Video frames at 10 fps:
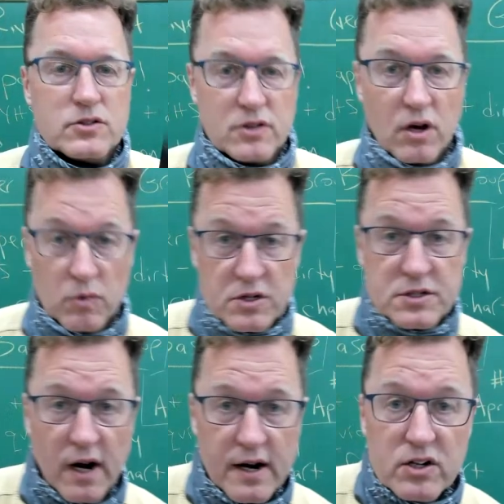so we're
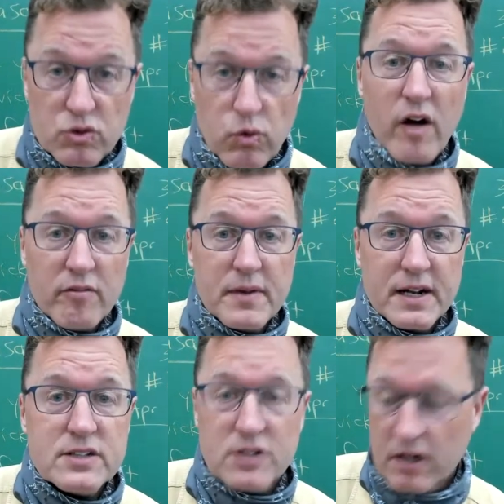starting 12 minutes